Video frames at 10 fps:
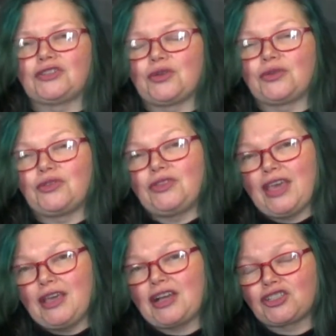So
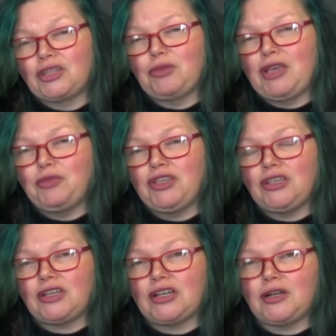they actually may
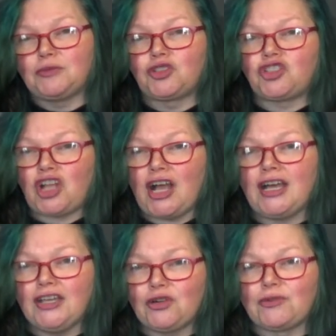be
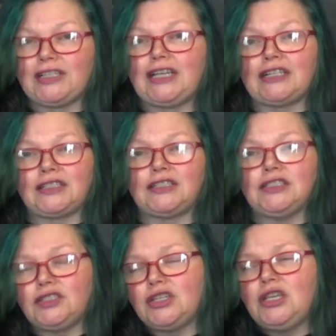shy or
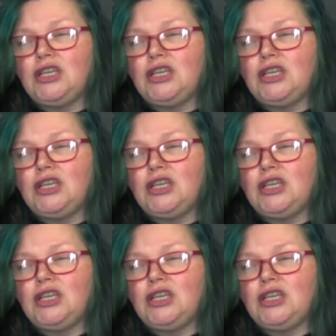reluctant